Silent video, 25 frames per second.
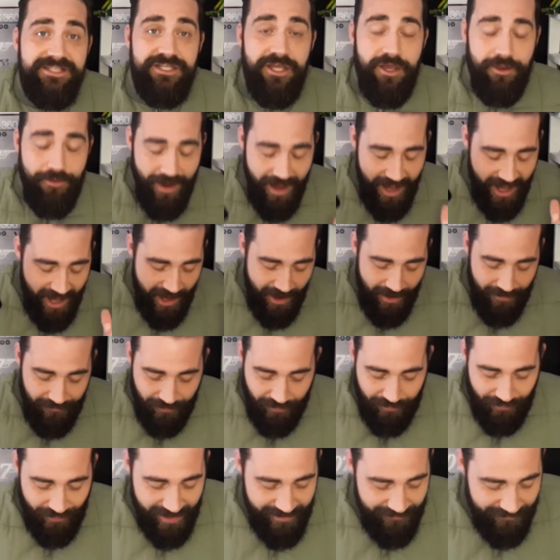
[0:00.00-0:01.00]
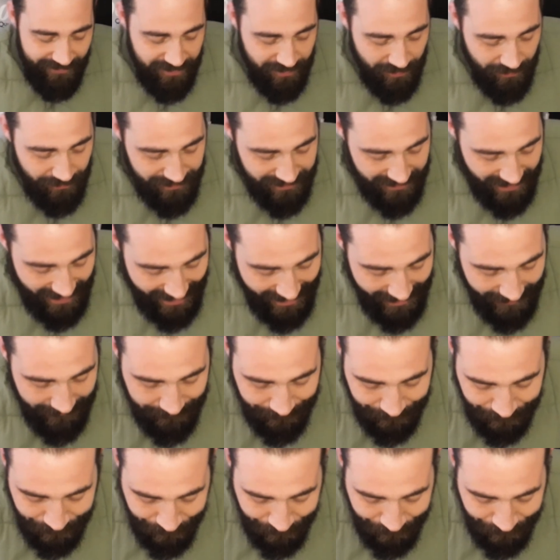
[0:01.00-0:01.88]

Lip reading: So great results there.